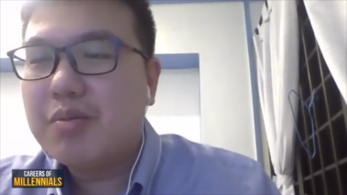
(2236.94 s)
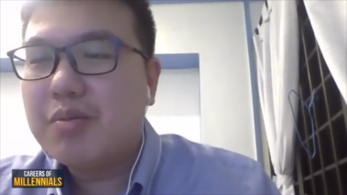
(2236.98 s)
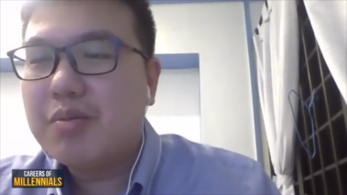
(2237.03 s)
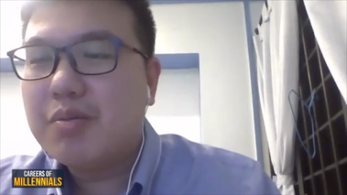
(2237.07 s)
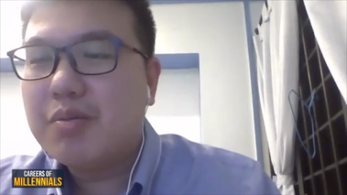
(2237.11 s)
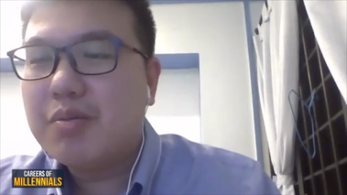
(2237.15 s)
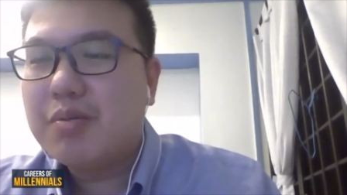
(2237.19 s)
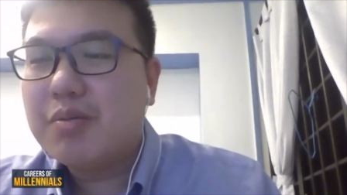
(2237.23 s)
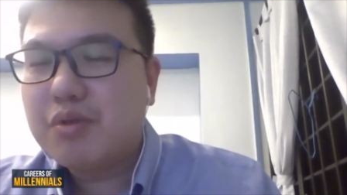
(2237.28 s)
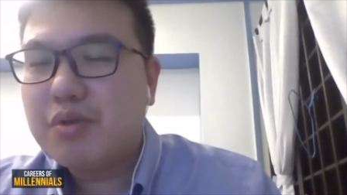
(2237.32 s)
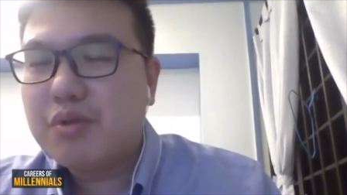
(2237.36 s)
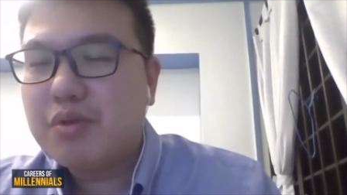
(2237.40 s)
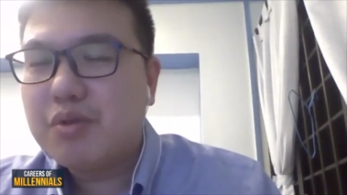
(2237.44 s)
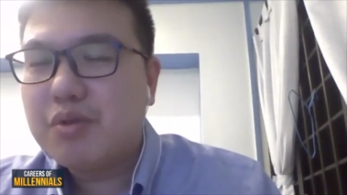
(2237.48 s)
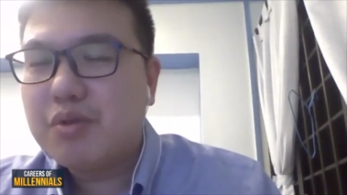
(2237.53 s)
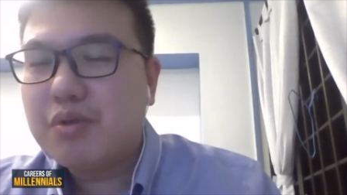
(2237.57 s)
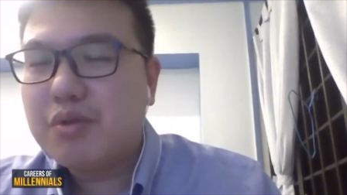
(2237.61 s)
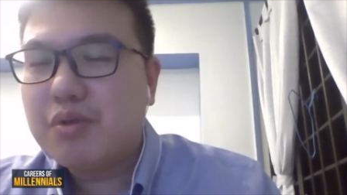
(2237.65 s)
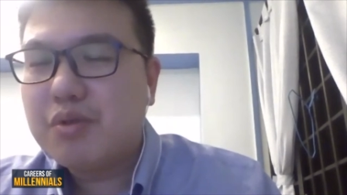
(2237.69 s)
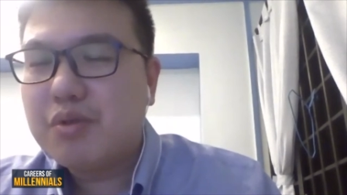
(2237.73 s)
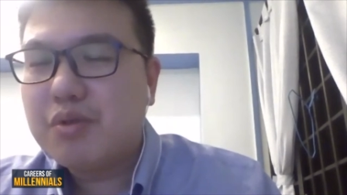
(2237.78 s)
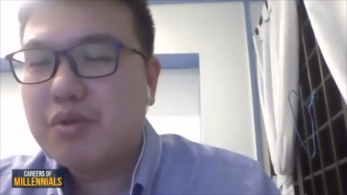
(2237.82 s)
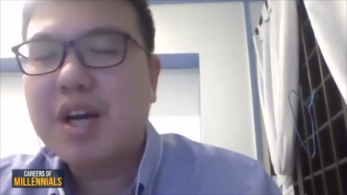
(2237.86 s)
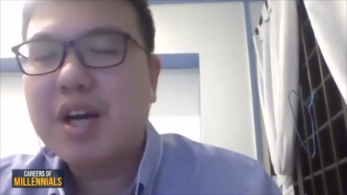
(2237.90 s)
more
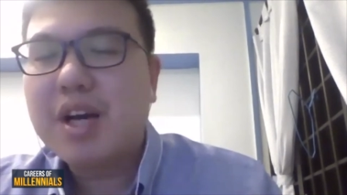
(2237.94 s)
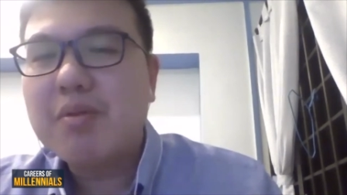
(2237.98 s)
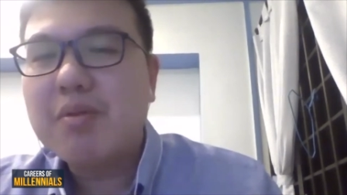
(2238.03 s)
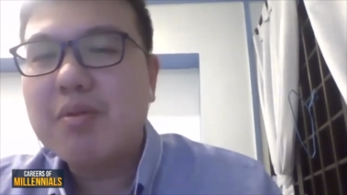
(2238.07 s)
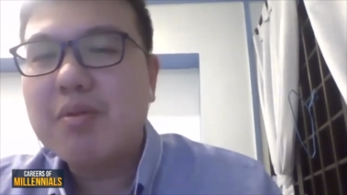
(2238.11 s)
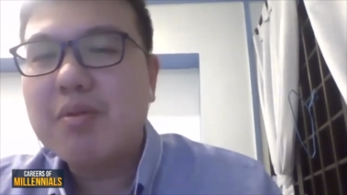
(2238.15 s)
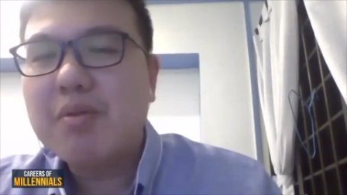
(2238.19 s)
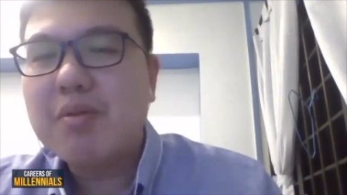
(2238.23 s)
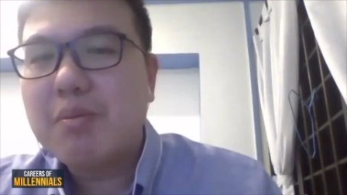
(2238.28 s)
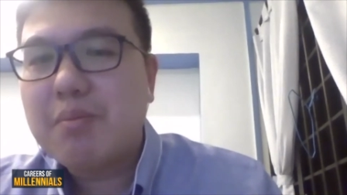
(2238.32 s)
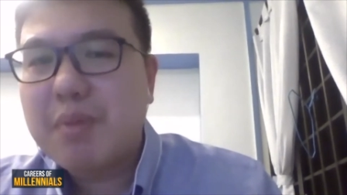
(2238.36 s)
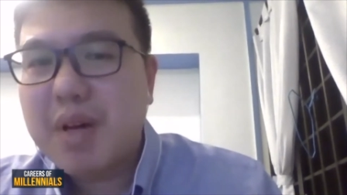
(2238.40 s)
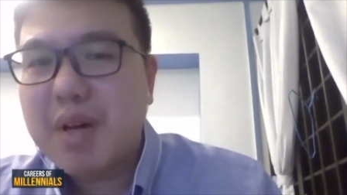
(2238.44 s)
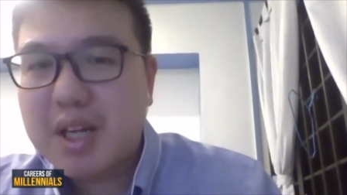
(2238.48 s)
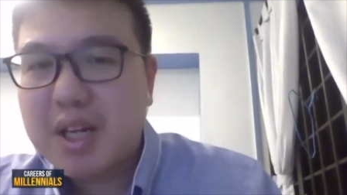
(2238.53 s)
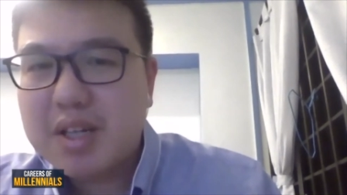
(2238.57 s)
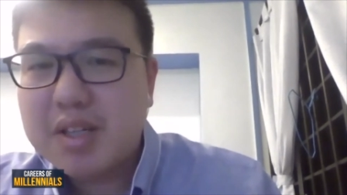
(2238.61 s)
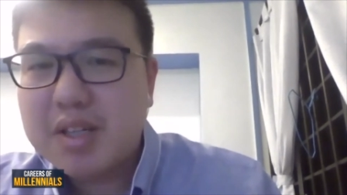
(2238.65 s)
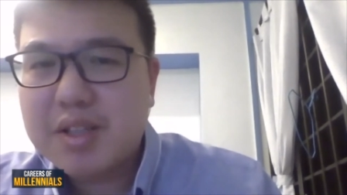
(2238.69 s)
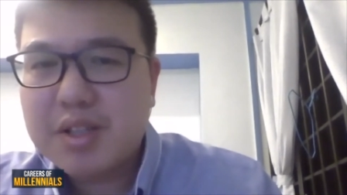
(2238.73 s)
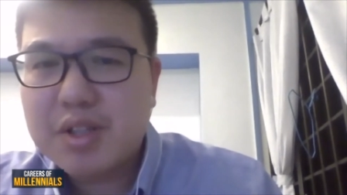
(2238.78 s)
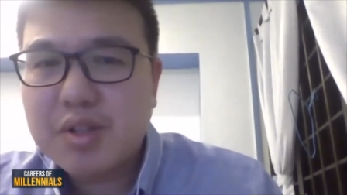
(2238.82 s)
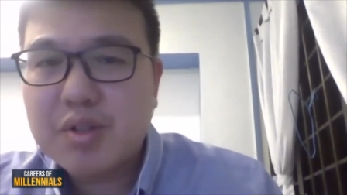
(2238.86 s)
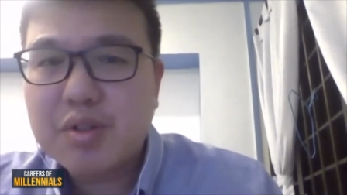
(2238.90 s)
customers and become a
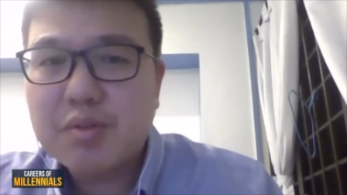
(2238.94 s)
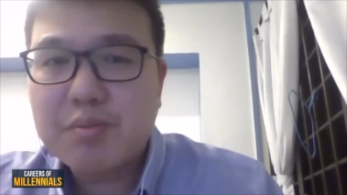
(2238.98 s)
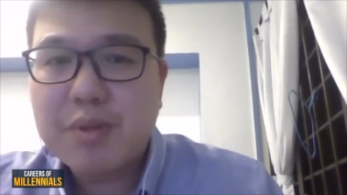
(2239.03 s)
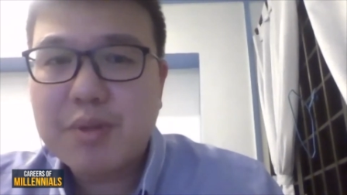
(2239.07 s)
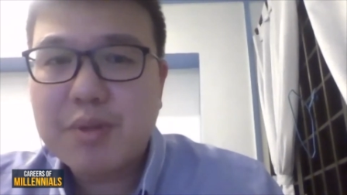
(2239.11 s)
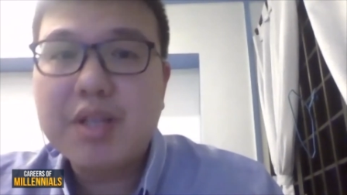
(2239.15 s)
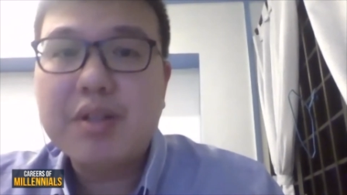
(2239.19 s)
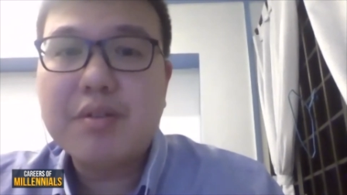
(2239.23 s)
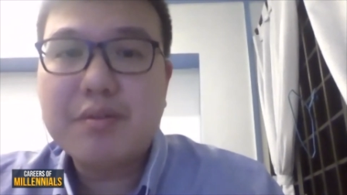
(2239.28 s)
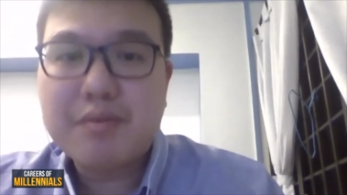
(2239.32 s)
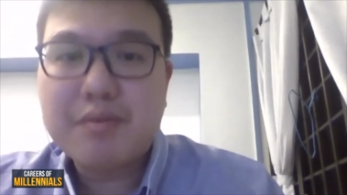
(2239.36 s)
better salesman.